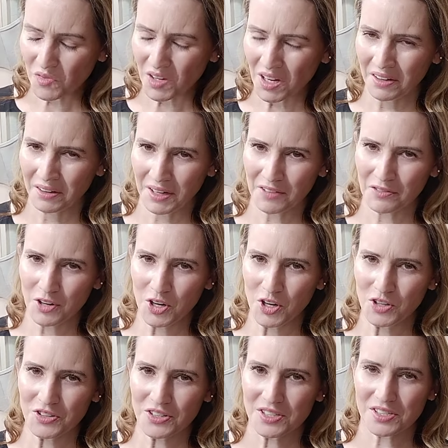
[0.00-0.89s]
and I've
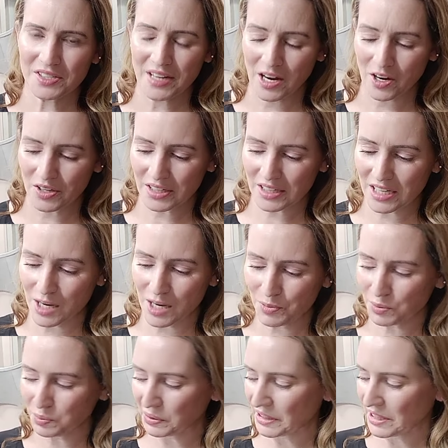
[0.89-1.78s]
heard this now at a
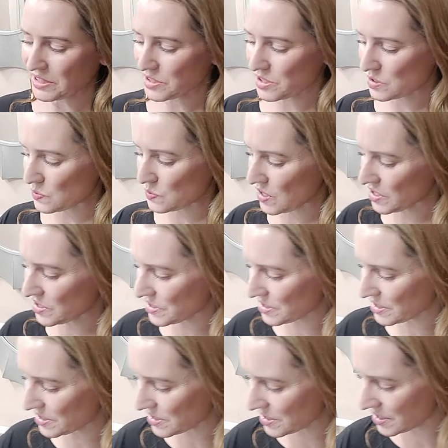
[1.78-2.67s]
couple places, whereas
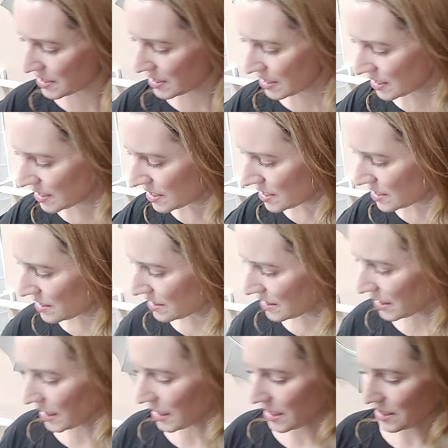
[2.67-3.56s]
these,
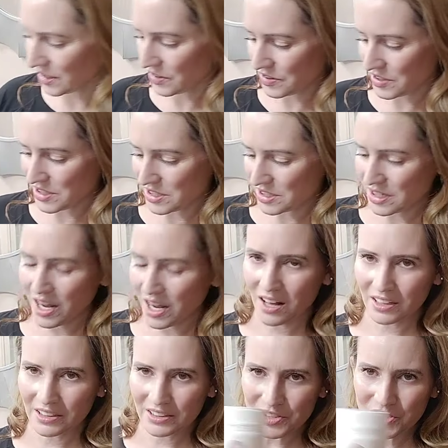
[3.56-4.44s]
uh, these
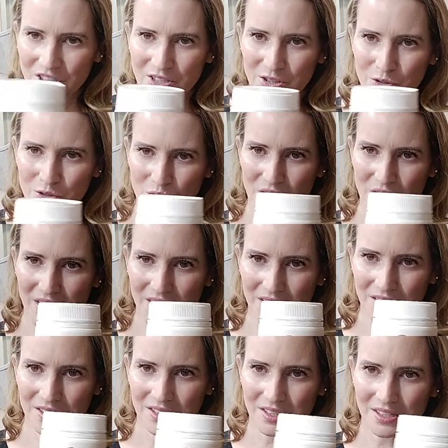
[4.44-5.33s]
collagen
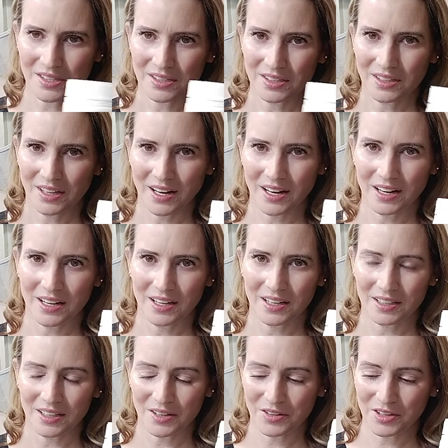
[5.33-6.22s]
drinks,
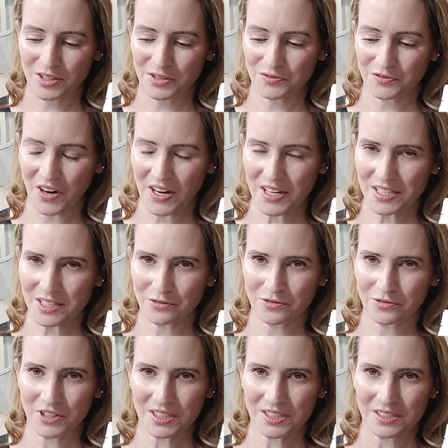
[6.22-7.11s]
uh, I think
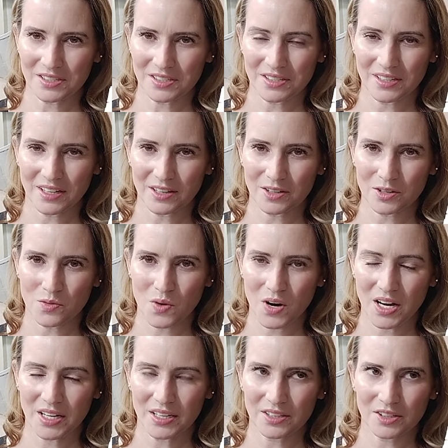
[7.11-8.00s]
VitaFit is another
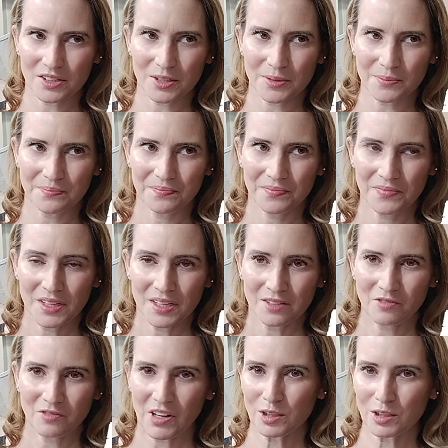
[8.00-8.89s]
one, or
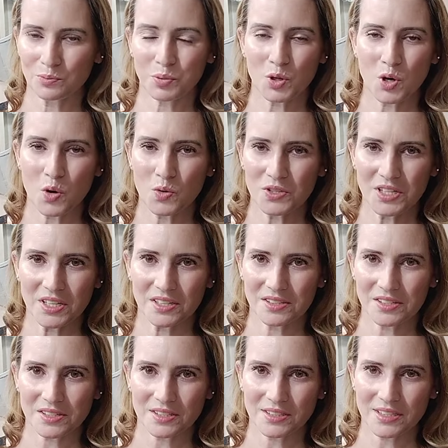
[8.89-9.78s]
Vital
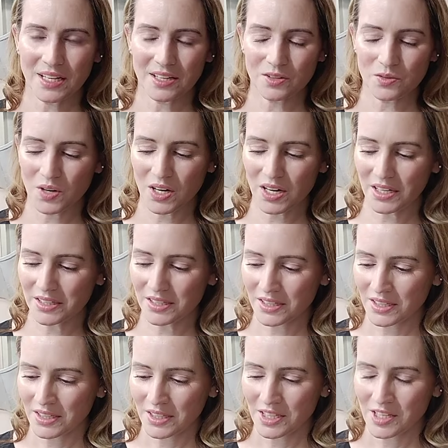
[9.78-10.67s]
Proteins is another one.
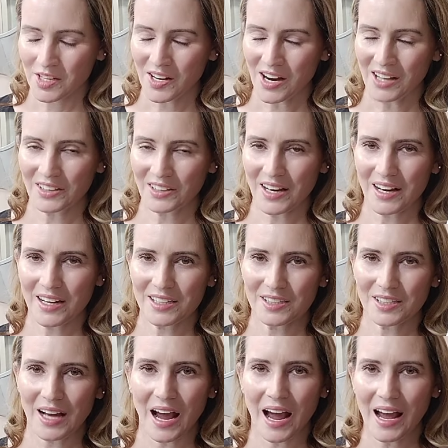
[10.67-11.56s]
A lot
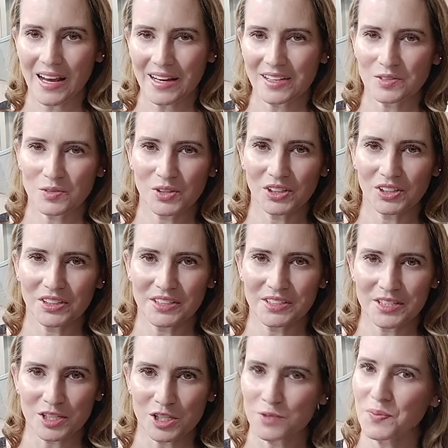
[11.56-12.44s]
of, I really
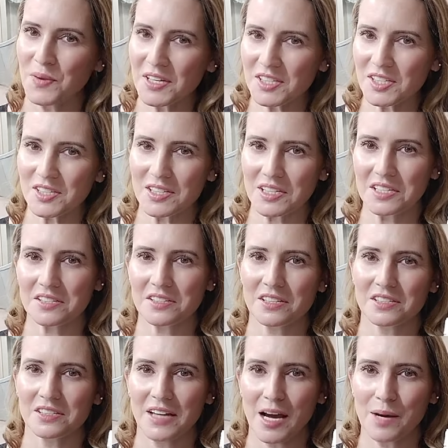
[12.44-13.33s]
dismiss these
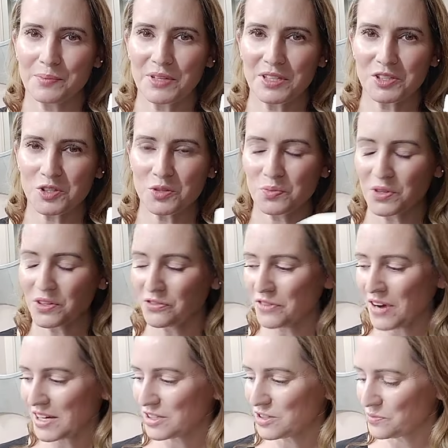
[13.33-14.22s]
as not being super
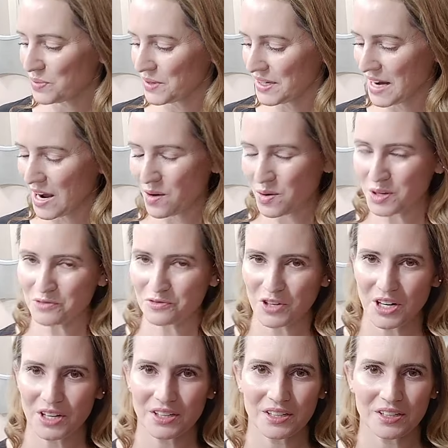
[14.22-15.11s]
effective, but now I've
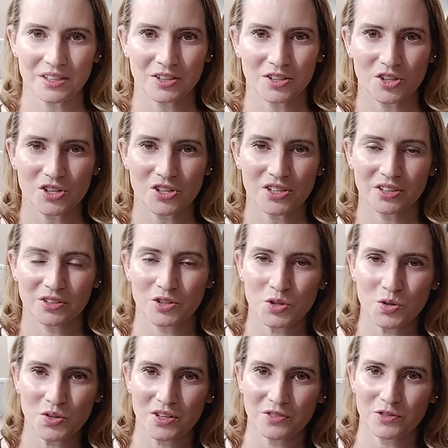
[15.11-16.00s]
read it and heard it in
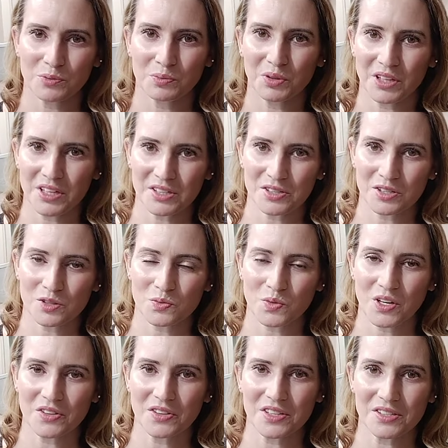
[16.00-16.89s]
two different places
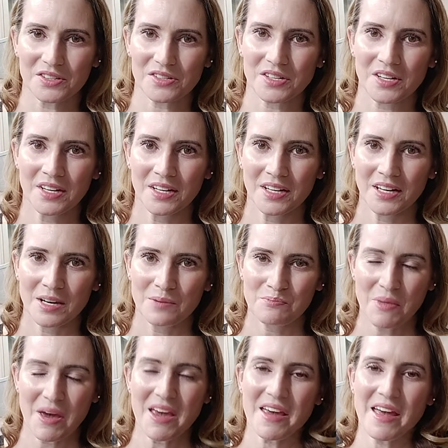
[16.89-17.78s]
where these
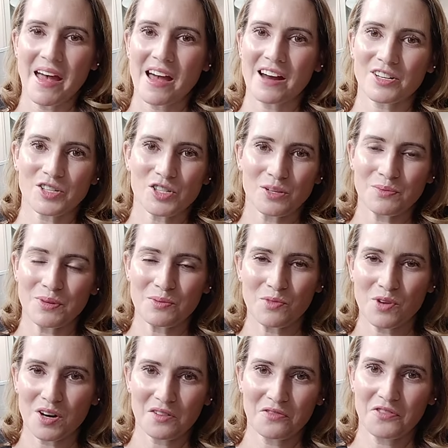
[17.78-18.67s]
may actually be
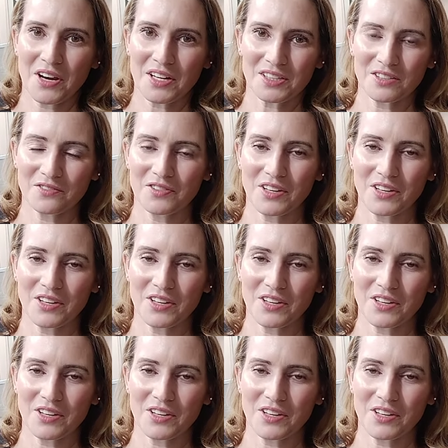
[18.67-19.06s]
more effective